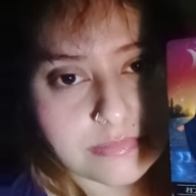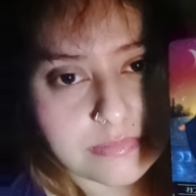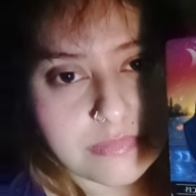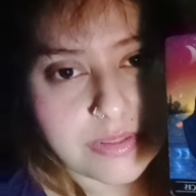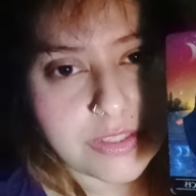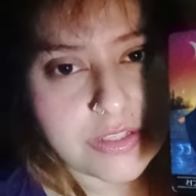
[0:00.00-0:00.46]

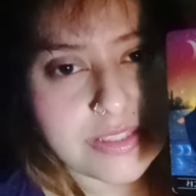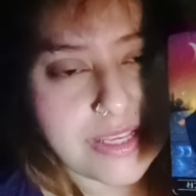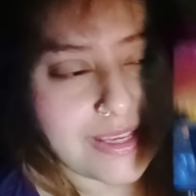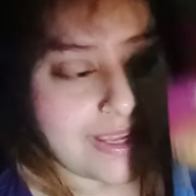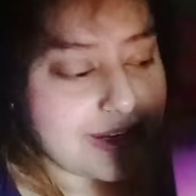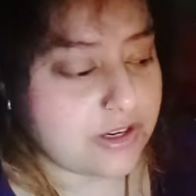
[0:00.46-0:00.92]
Because they
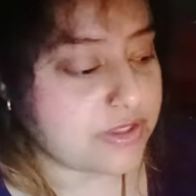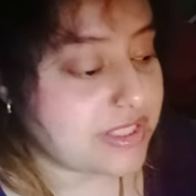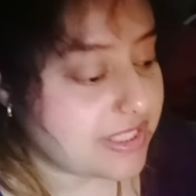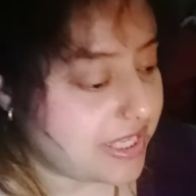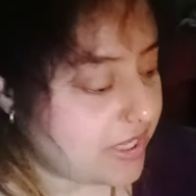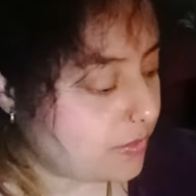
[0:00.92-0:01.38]
cannot
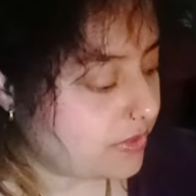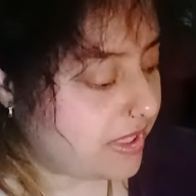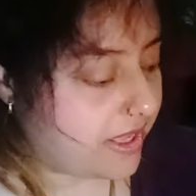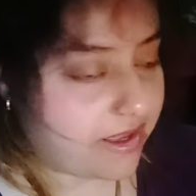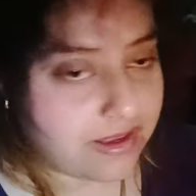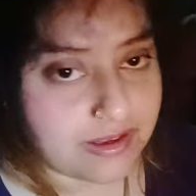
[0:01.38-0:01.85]
see you
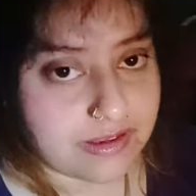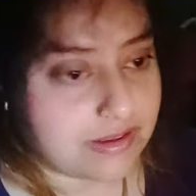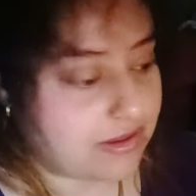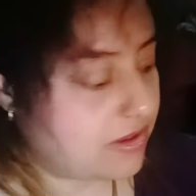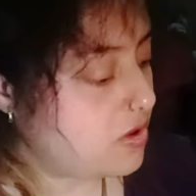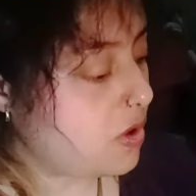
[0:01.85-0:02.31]
there.
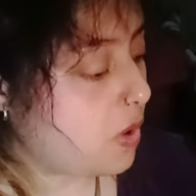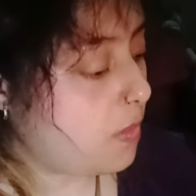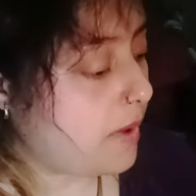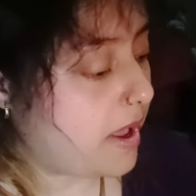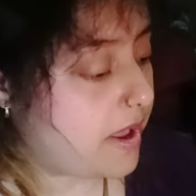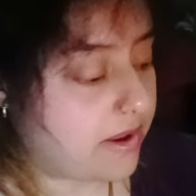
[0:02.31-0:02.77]

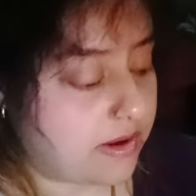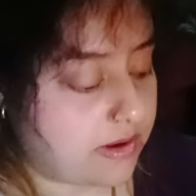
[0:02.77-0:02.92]
Nowhere.